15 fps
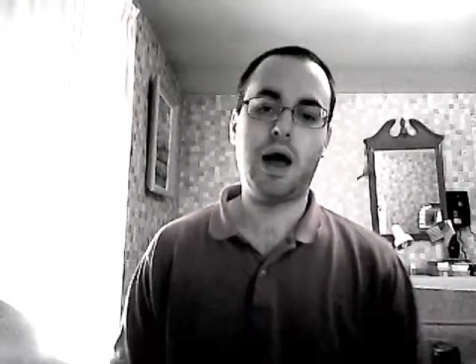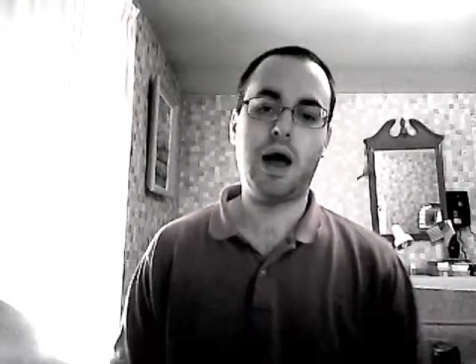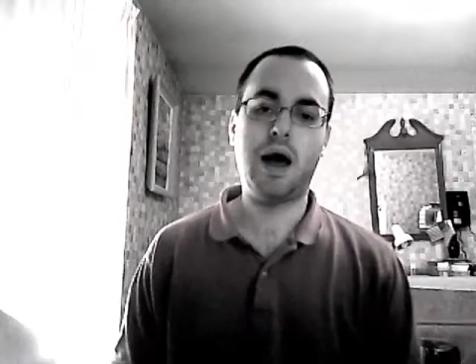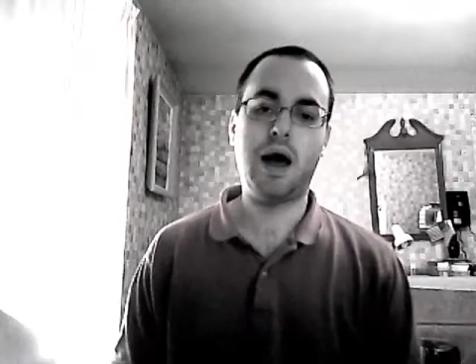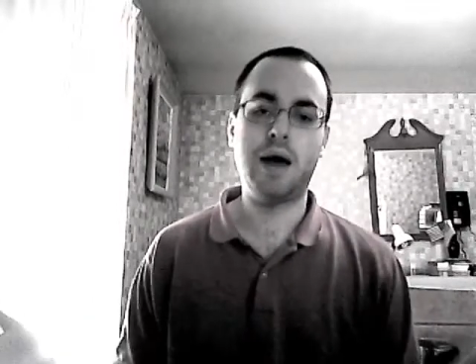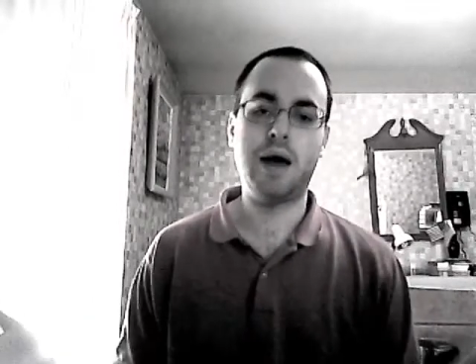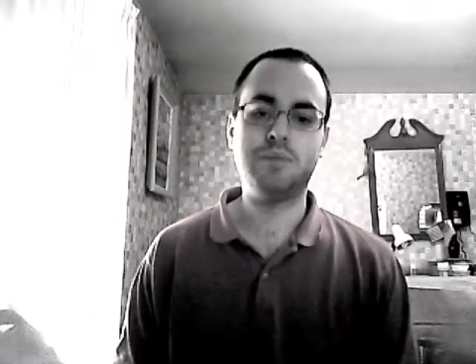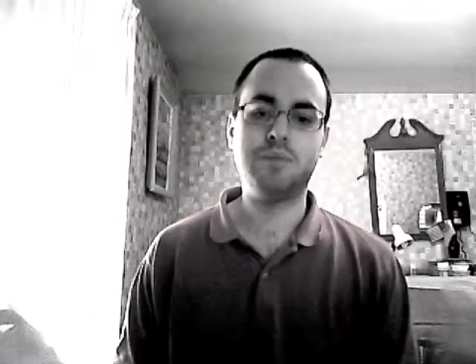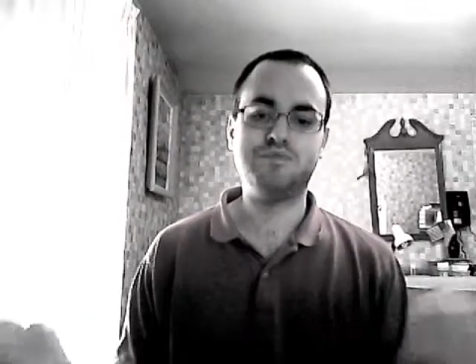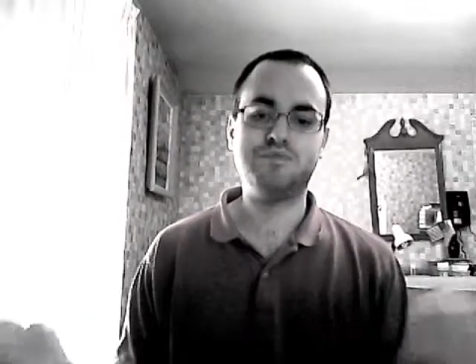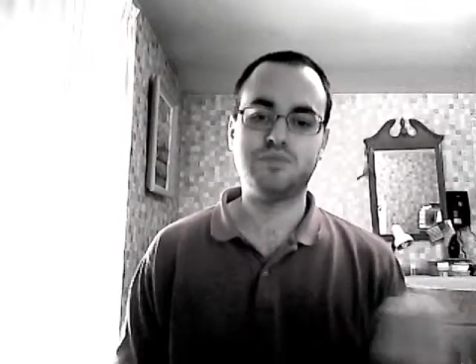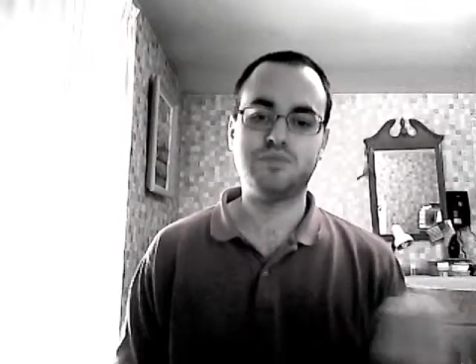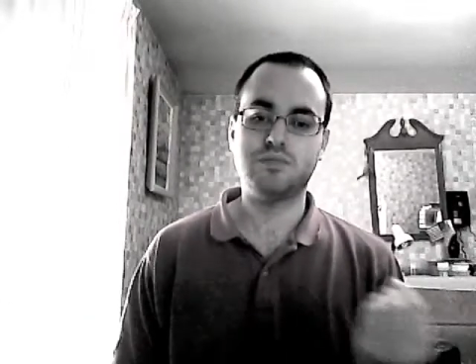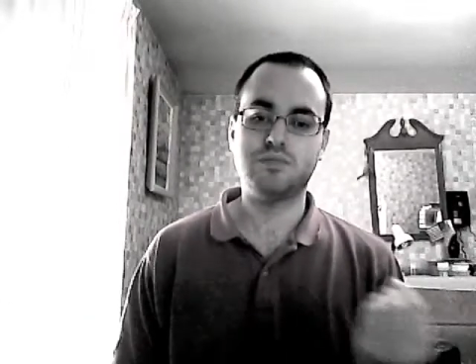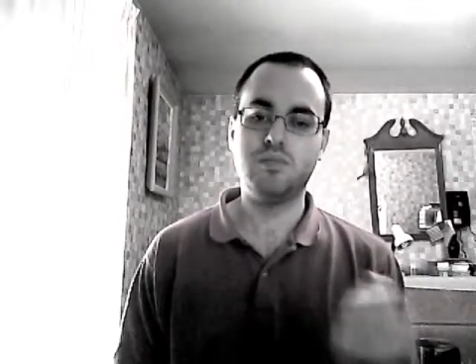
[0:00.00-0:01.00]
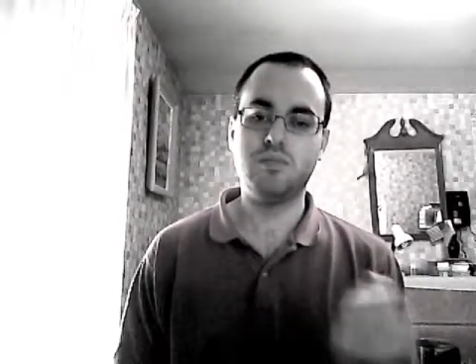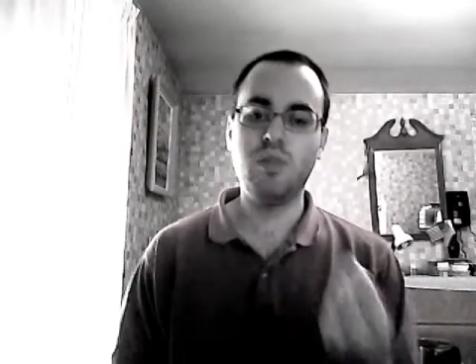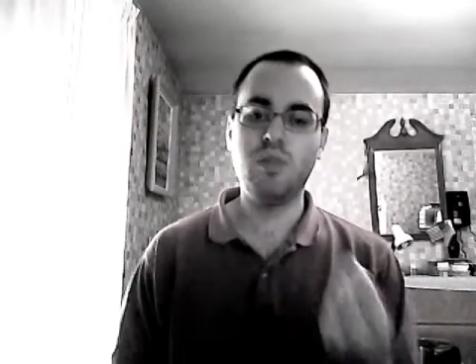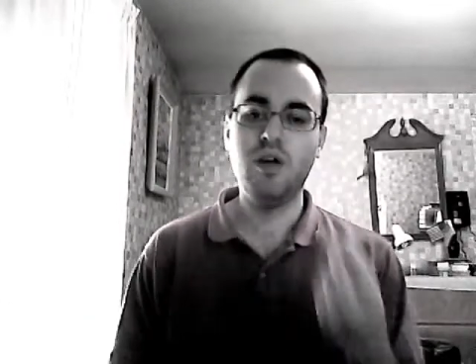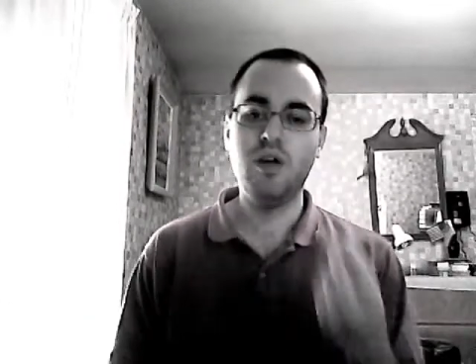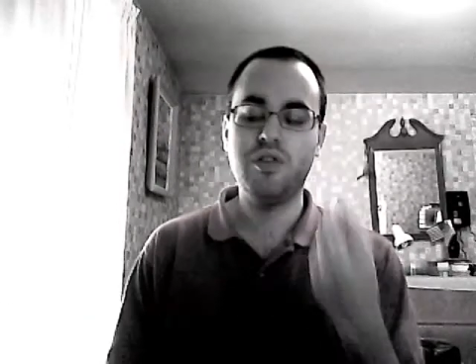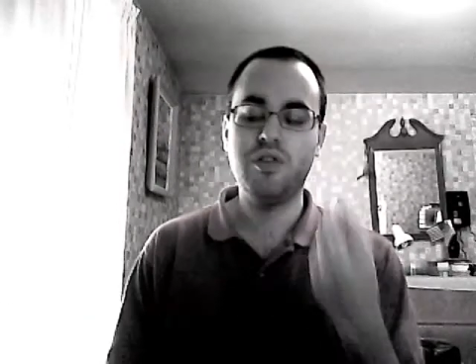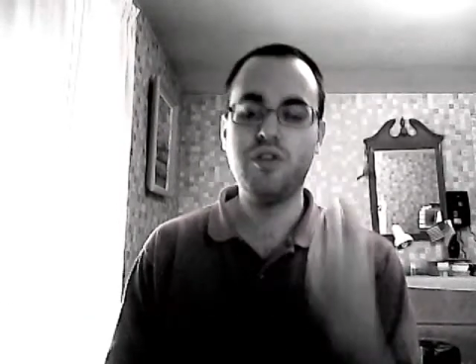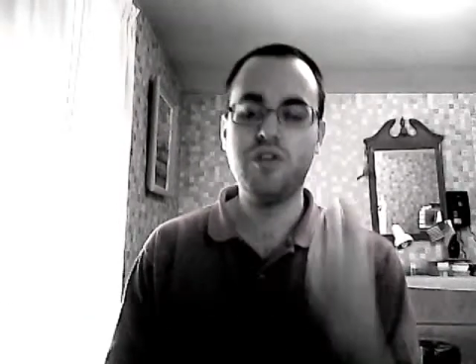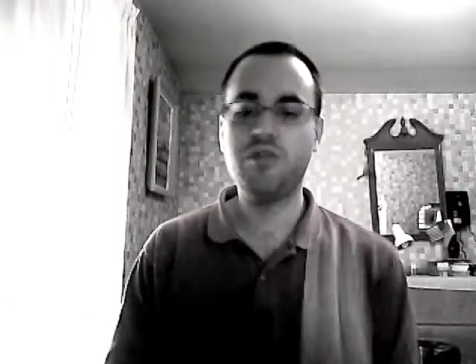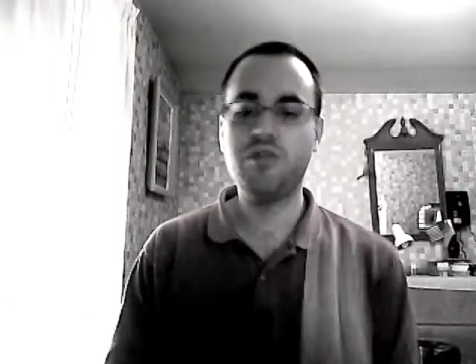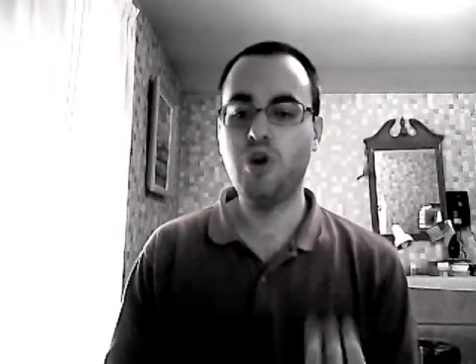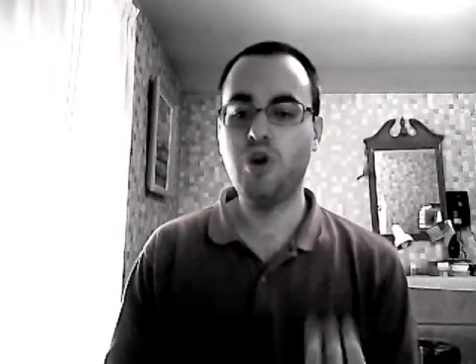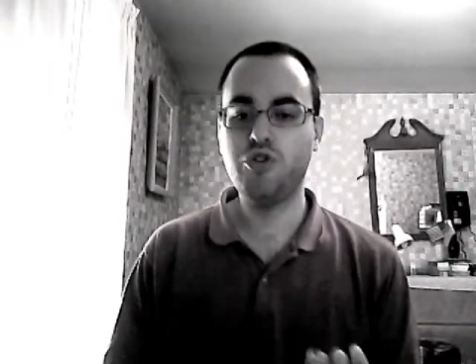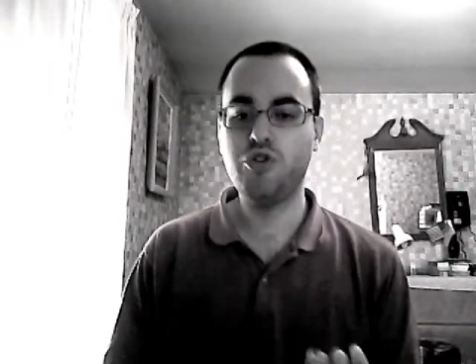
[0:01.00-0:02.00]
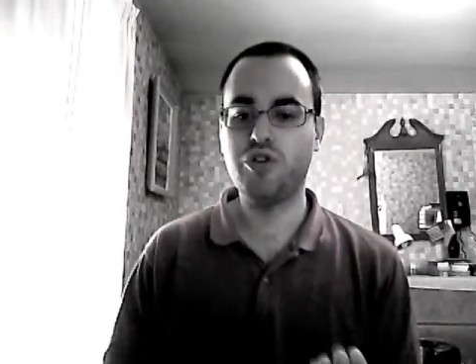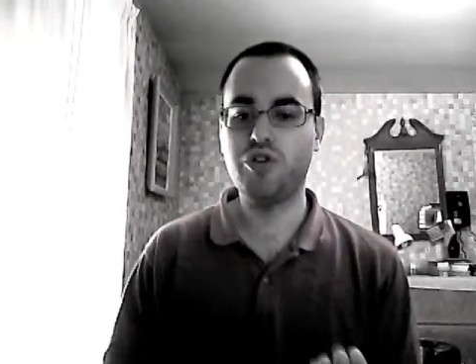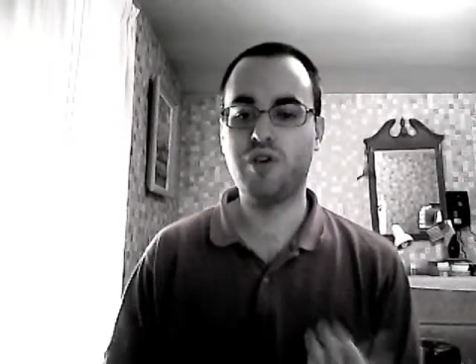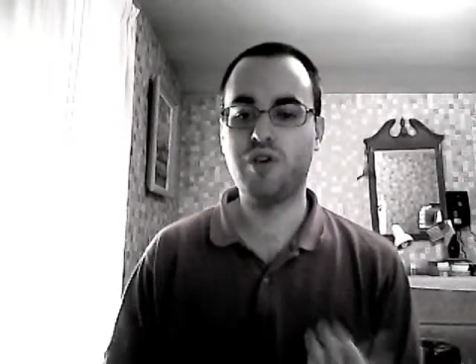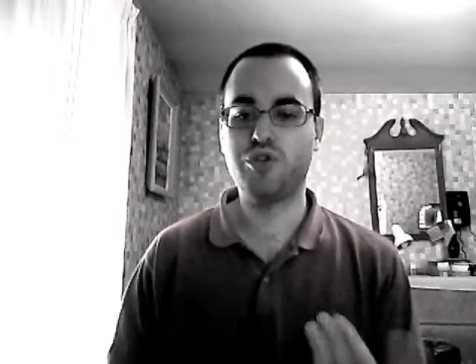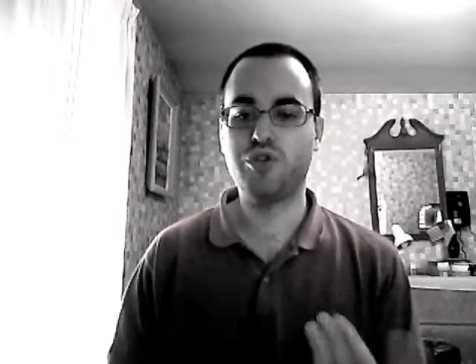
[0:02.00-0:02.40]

And this notion of